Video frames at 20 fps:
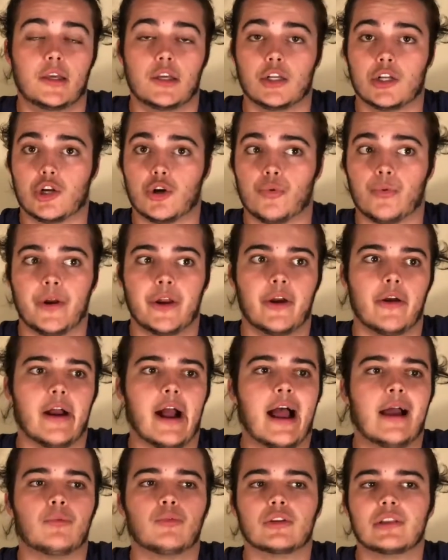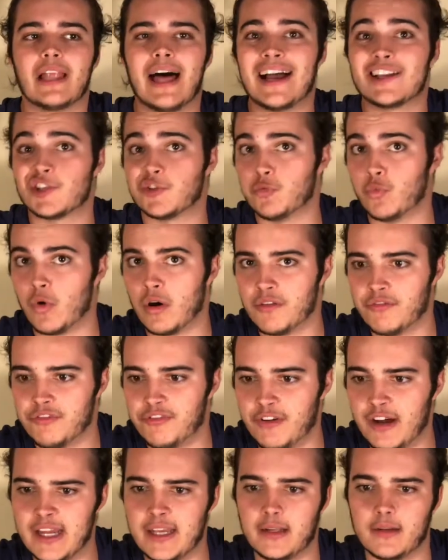career, I would last one
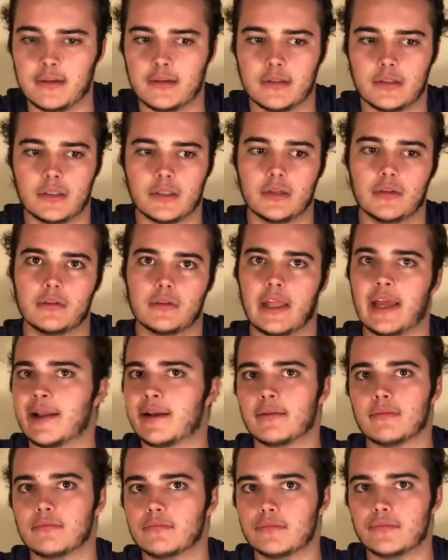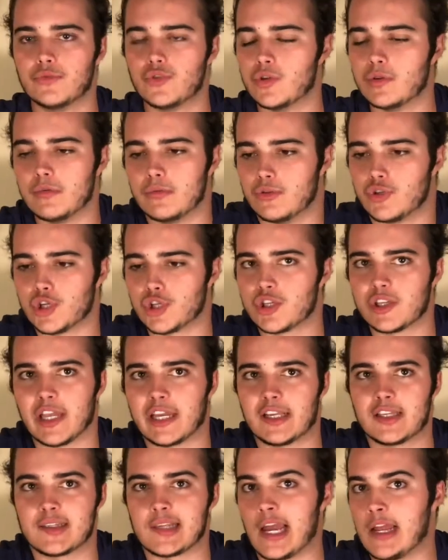fight. Like, just
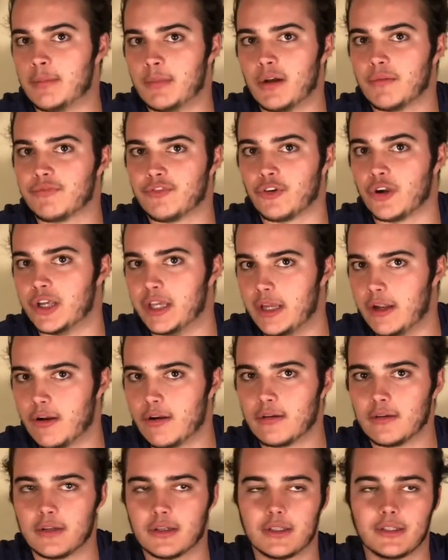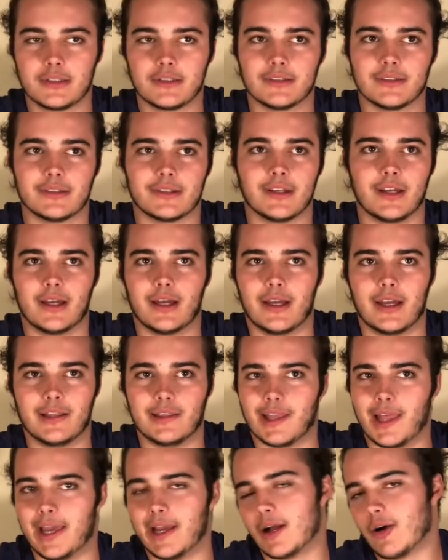like sign me up for a year. And
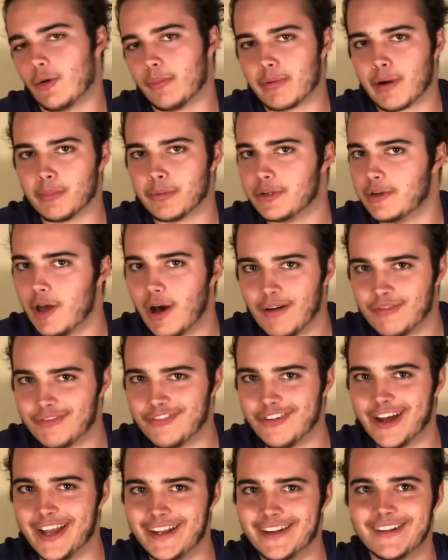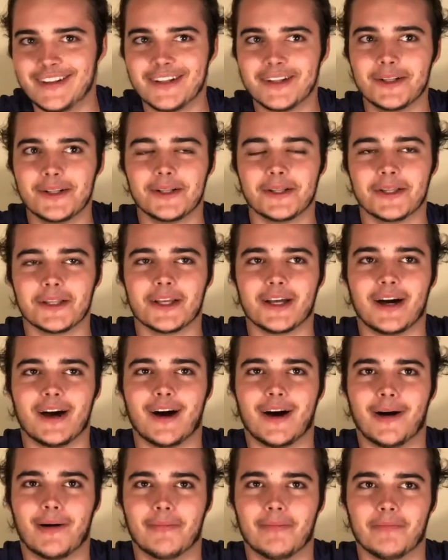like, I'll probably not fight.
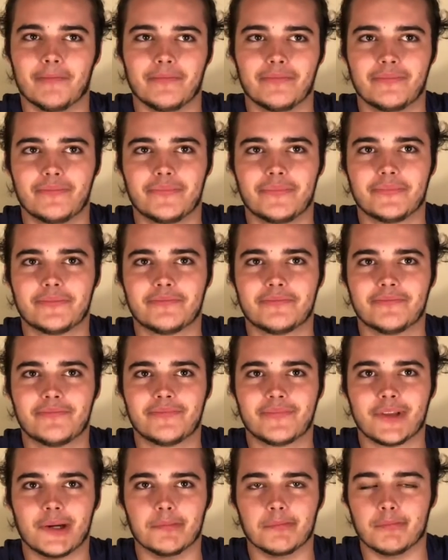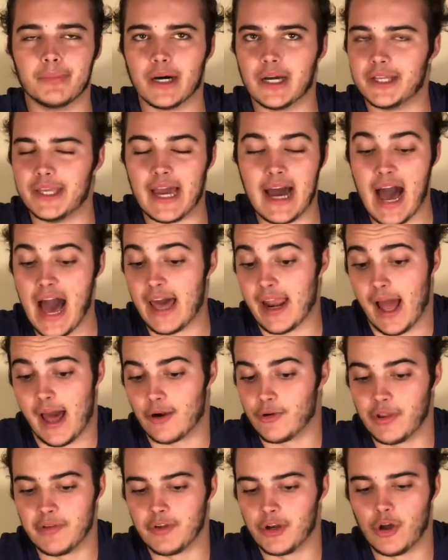But yeah, I
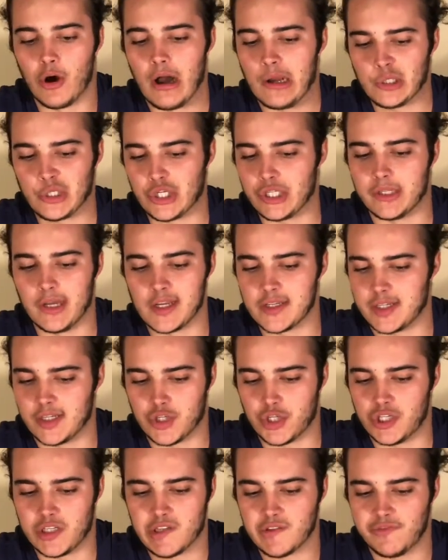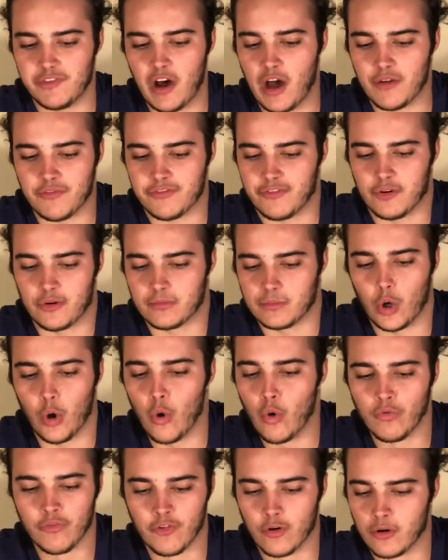don't even know how she does it. She's fought for
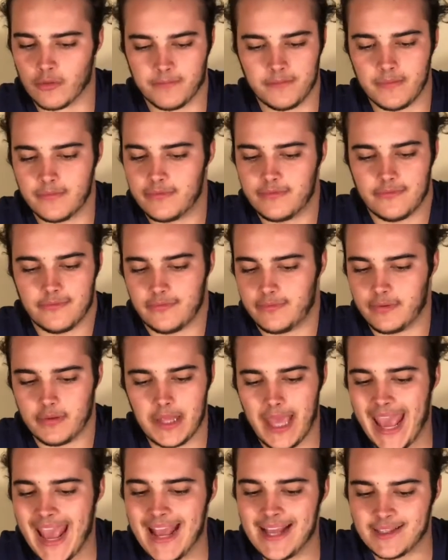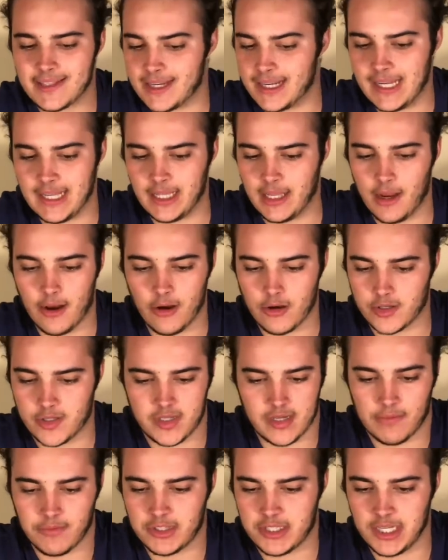over 18 years,
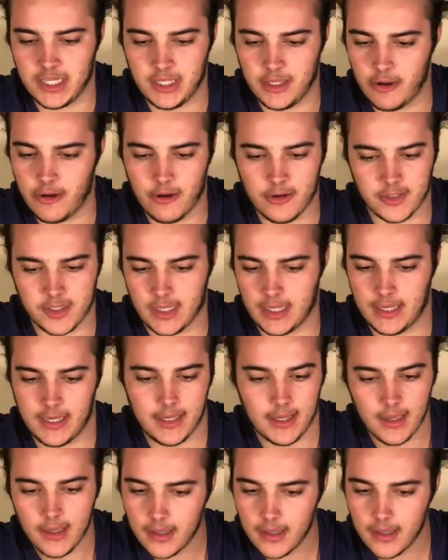17 years, like,